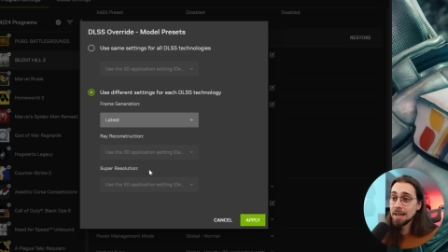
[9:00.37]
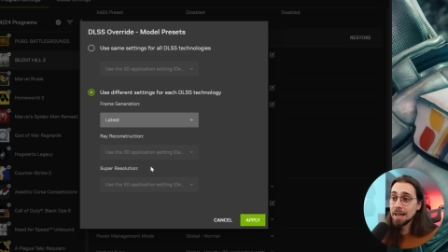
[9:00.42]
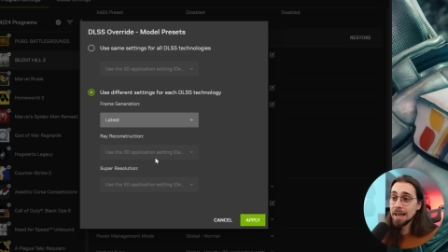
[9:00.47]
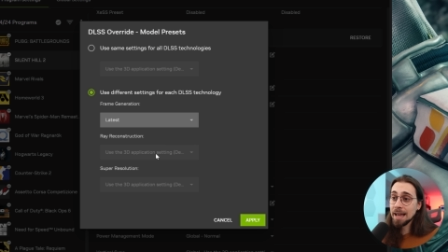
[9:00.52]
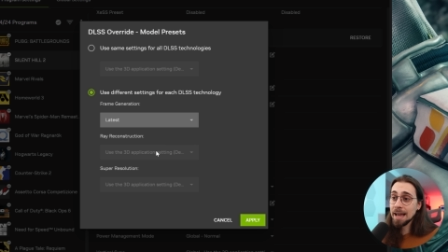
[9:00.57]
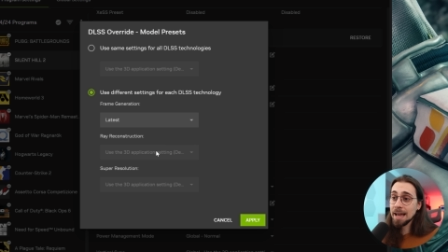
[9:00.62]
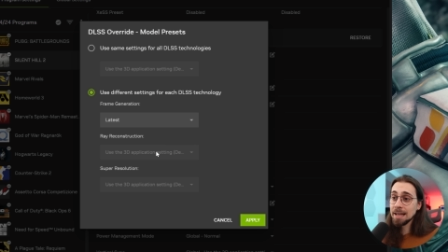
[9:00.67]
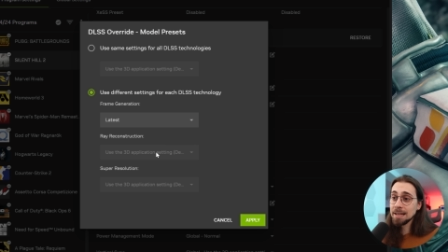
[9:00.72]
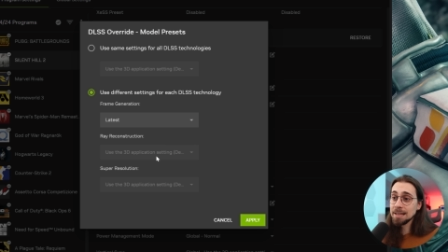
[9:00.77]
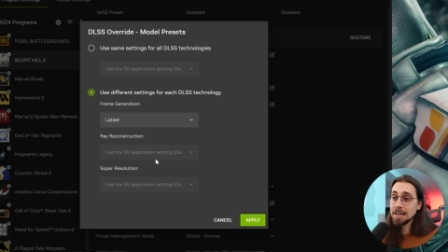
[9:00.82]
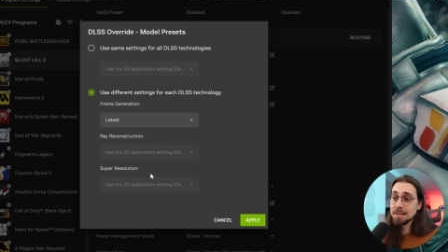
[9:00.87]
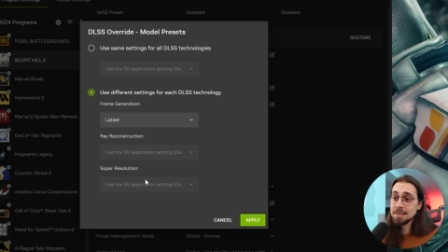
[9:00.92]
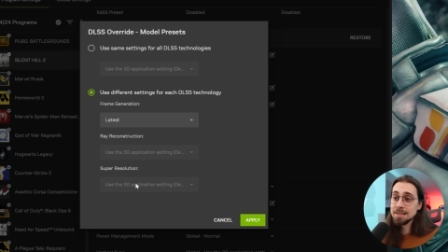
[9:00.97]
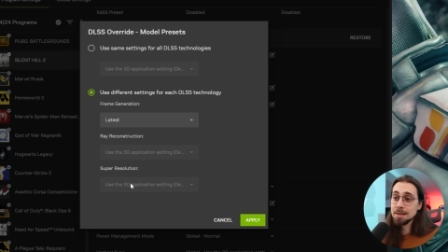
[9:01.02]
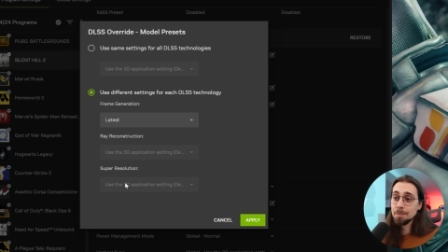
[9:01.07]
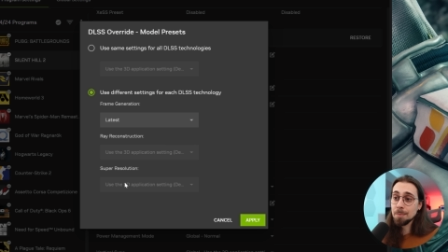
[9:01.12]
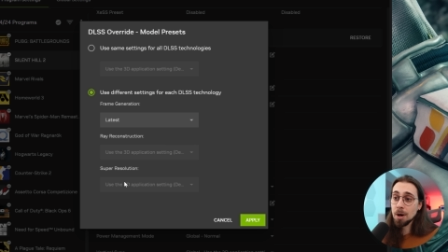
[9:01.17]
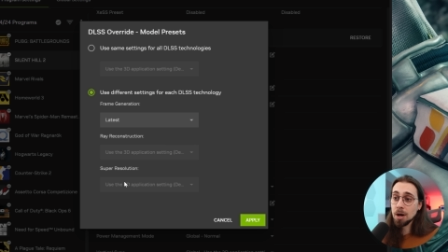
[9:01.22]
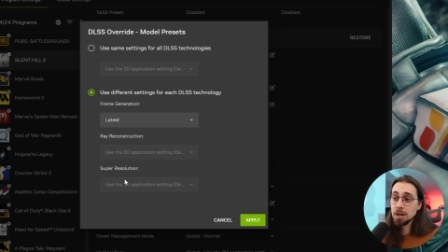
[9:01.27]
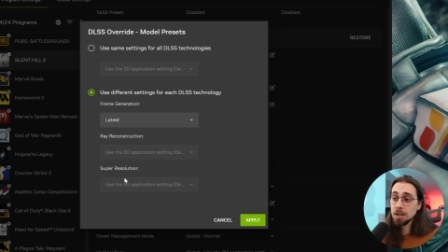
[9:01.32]
and that's
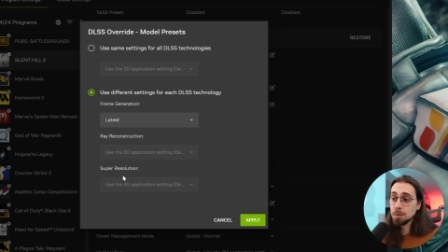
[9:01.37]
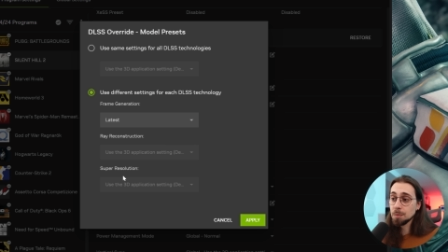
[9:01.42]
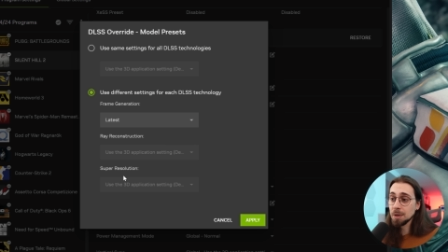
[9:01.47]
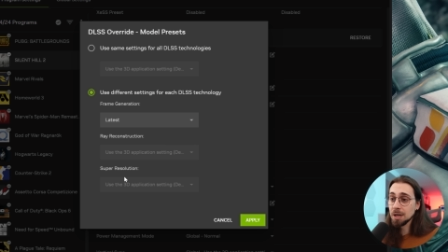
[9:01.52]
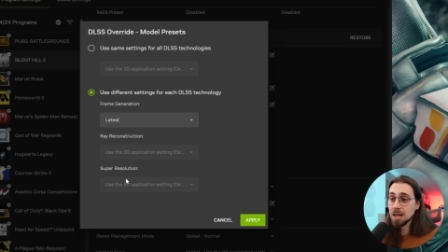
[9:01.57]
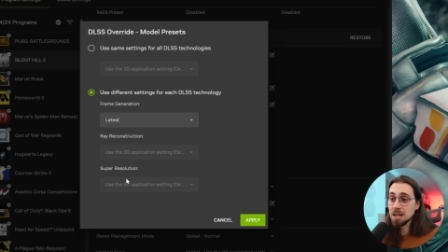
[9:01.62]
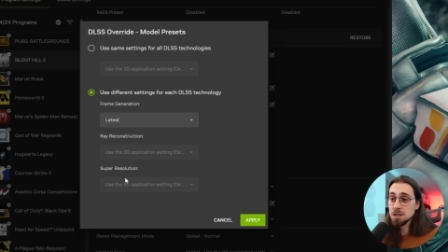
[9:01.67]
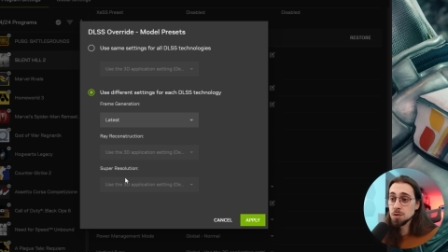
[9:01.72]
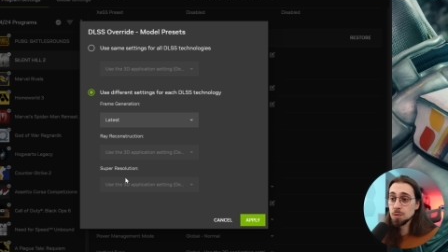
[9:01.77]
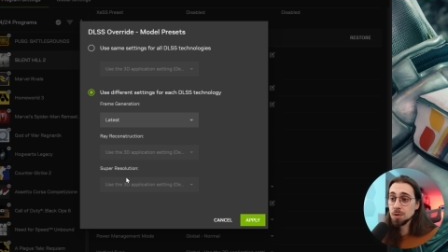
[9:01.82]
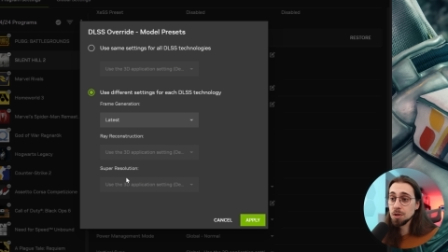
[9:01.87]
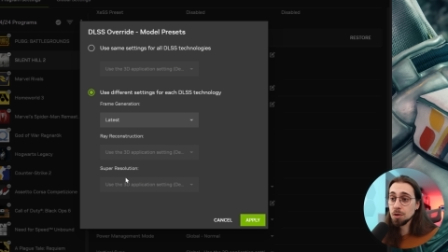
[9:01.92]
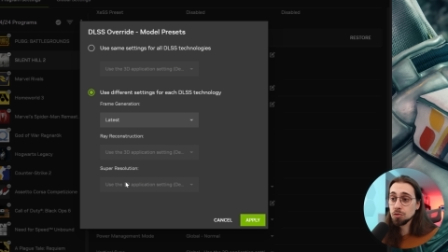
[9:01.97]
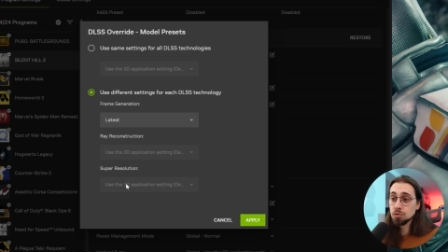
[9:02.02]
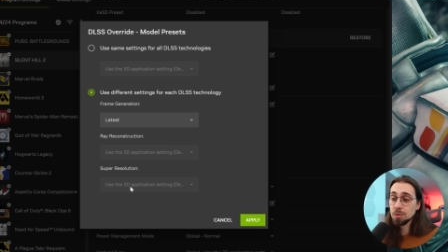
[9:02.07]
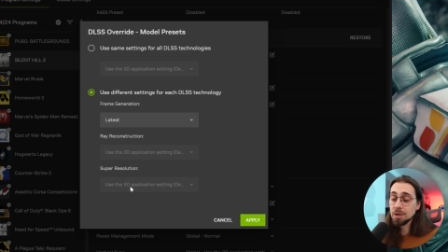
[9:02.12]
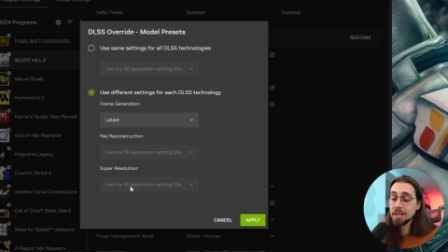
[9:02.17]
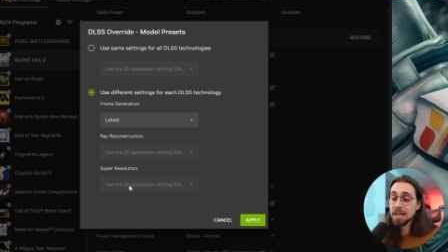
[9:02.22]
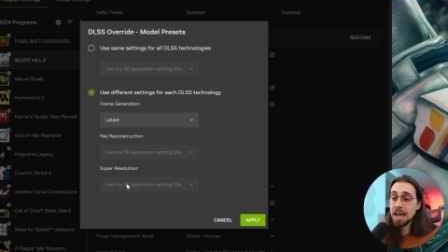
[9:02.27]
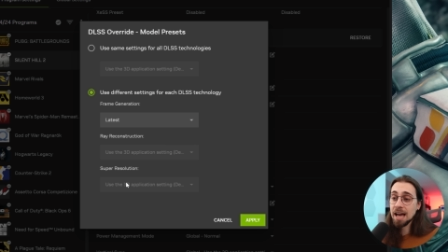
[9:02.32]
about it because we don't
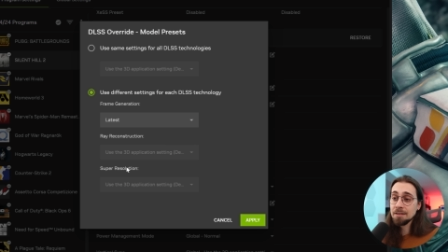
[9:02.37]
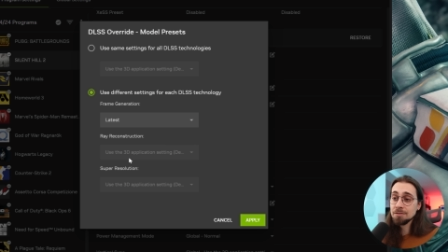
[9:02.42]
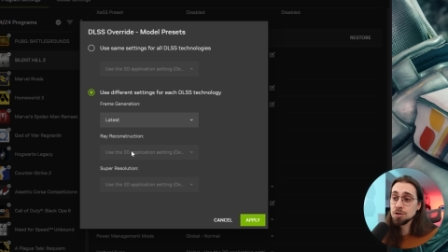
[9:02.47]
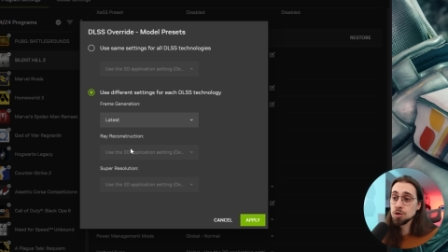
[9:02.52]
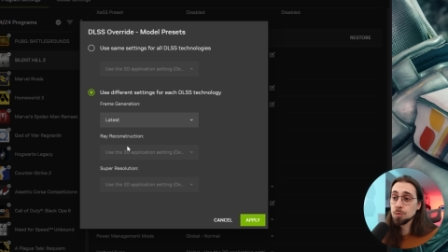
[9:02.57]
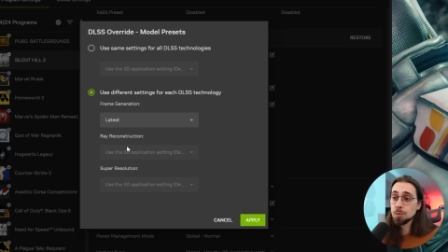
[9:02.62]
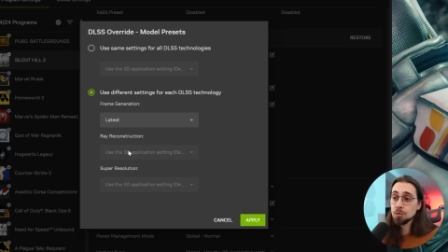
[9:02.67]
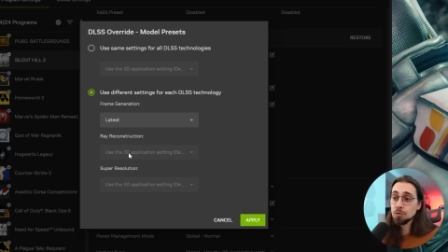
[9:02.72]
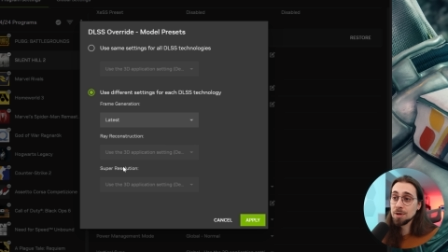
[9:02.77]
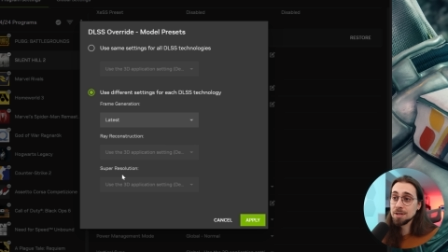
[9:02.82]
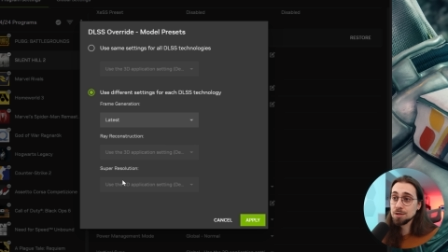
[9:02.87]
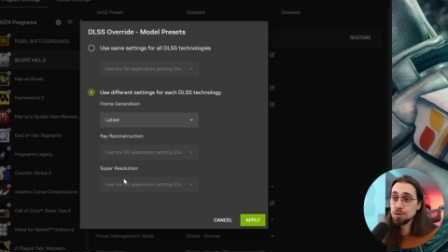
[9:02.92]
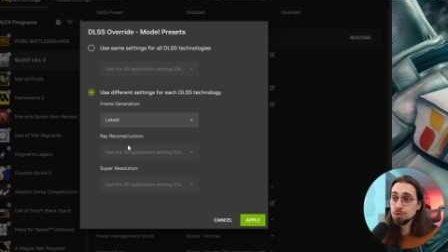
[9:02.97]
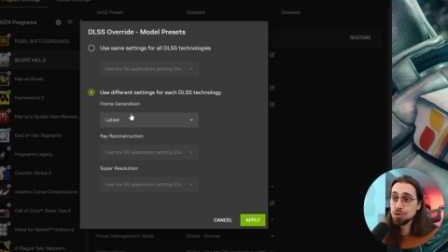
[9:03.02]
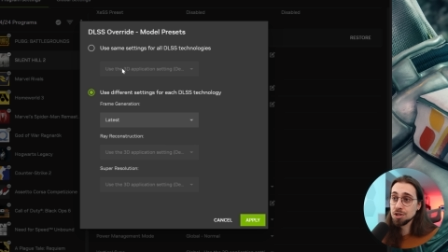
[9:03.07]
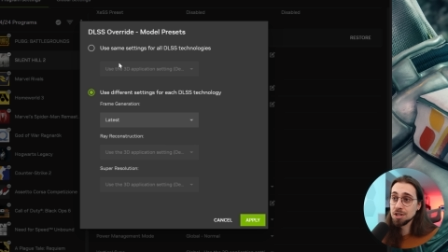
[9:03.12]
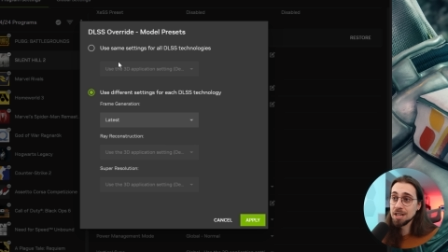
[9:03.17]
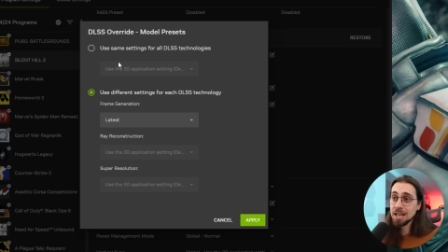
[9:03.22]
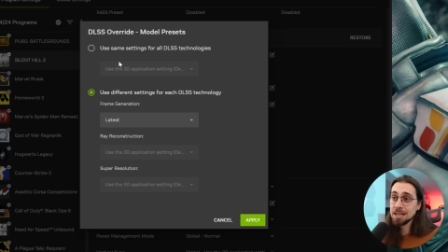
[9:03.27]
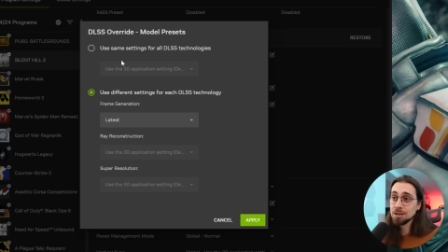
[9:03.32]
really have super
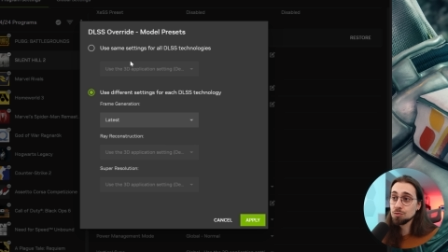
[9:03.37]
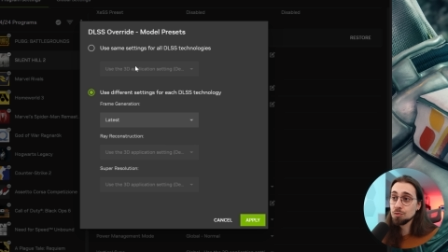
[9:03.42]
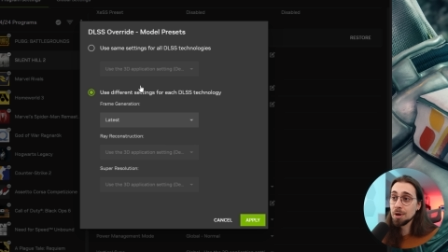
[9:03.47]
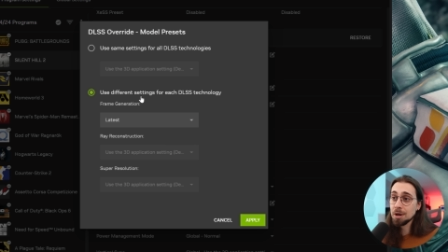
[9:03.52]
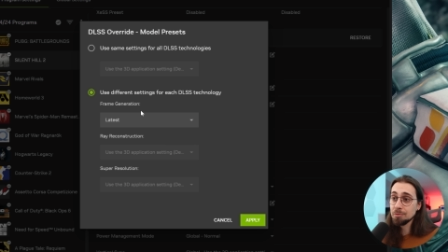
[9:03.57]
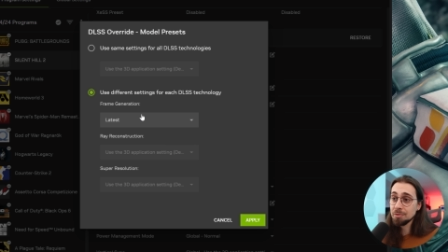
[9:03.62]
resolution and Ray